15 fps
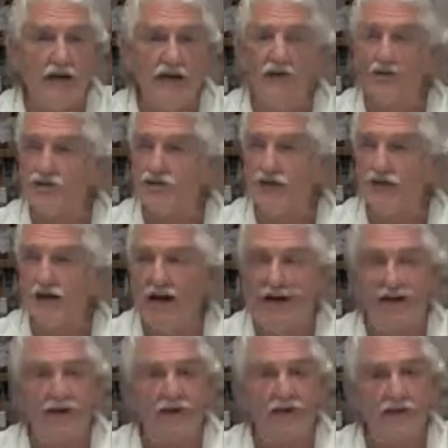And you'll see
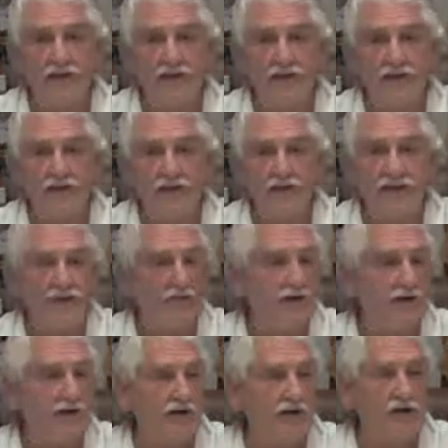that in intelligence, the
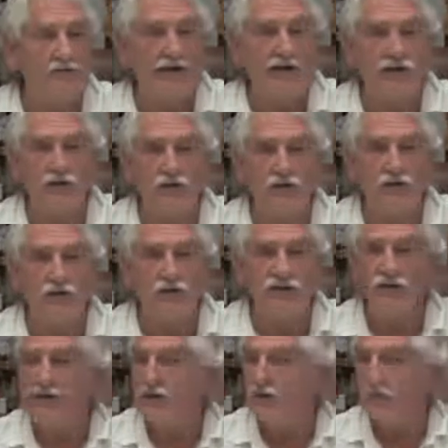ability to make
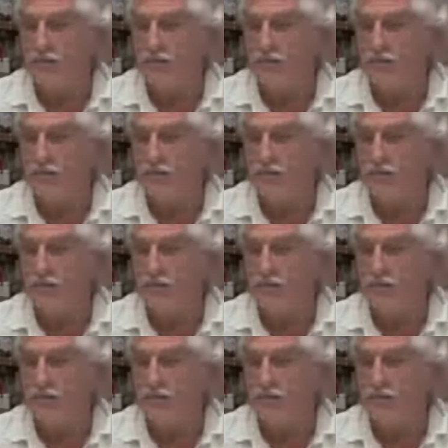tools,